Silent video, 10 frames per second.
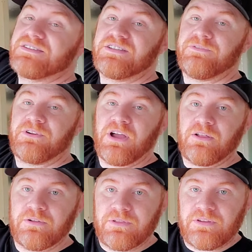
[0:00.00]
is a different
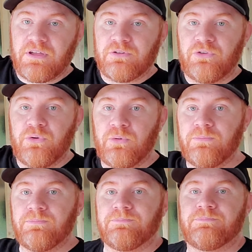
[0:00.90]
color than the other 2,